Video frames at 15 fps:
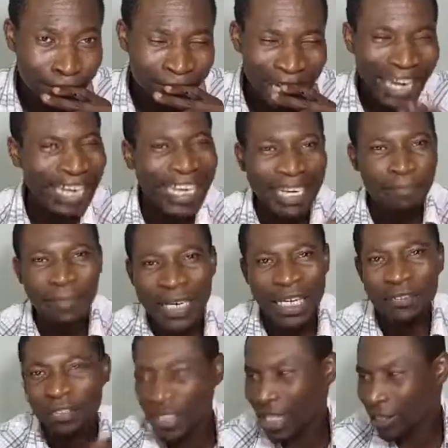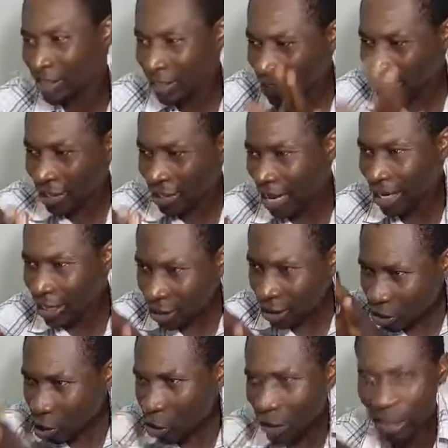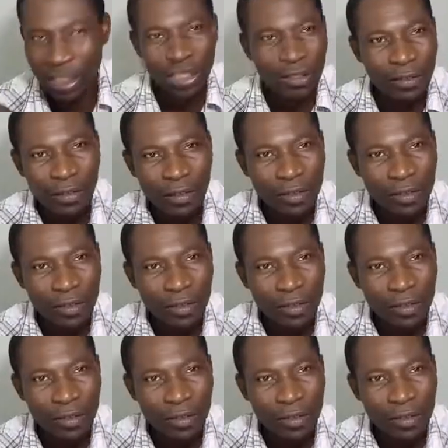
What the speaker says: And he believes that this guy is honest.